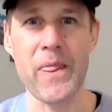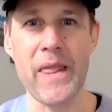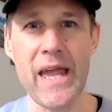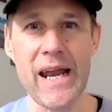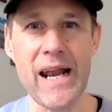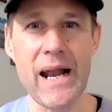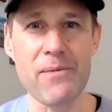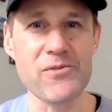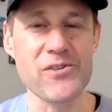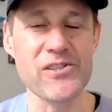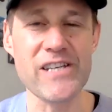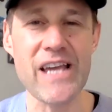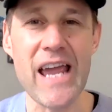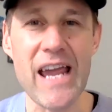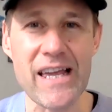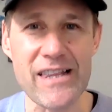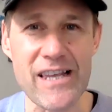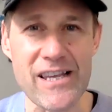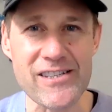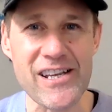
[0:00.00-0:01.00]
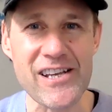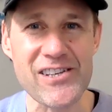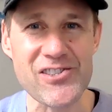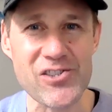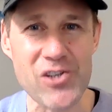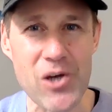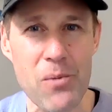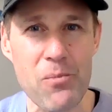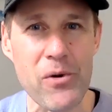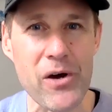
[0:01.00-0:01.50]
And I'm saying this as
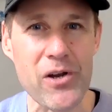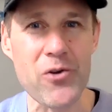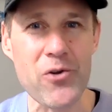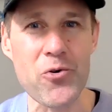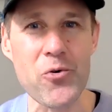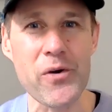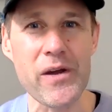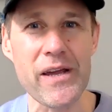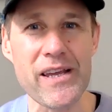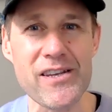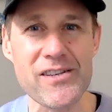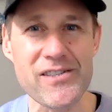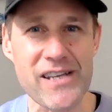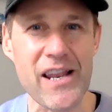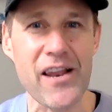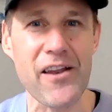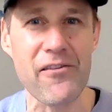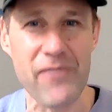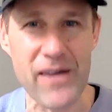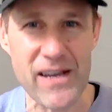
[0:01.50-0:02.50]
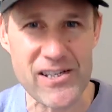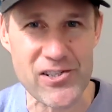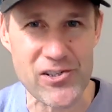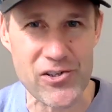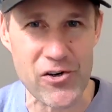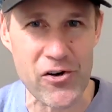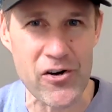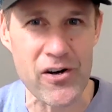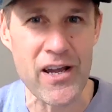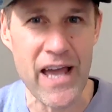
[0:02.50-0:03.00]
someone who is an
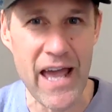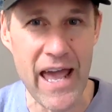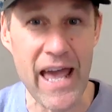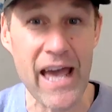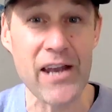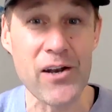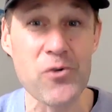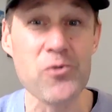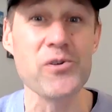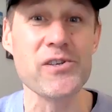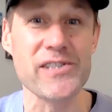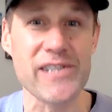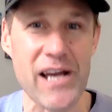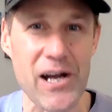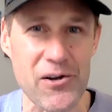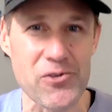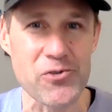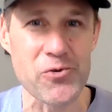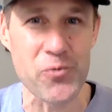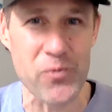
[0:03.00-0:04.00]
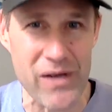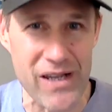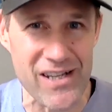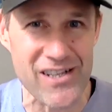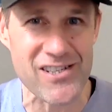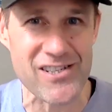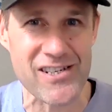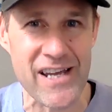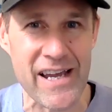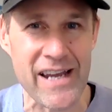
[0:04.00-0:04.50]
investor and who sells real
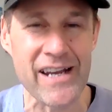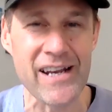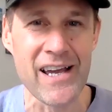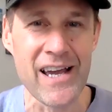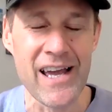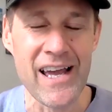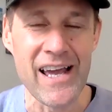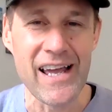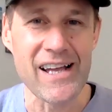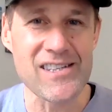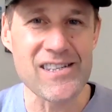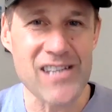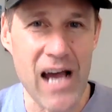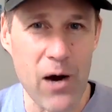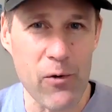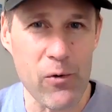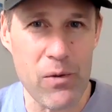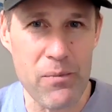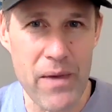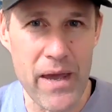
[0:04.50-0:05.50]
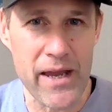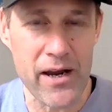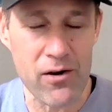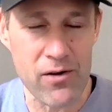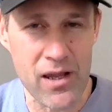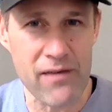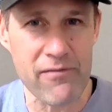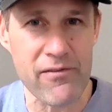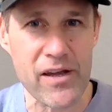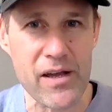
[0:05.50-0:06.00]
estate. It's how we make our
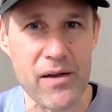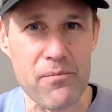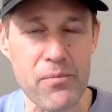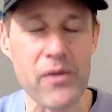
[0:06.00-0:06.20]
living.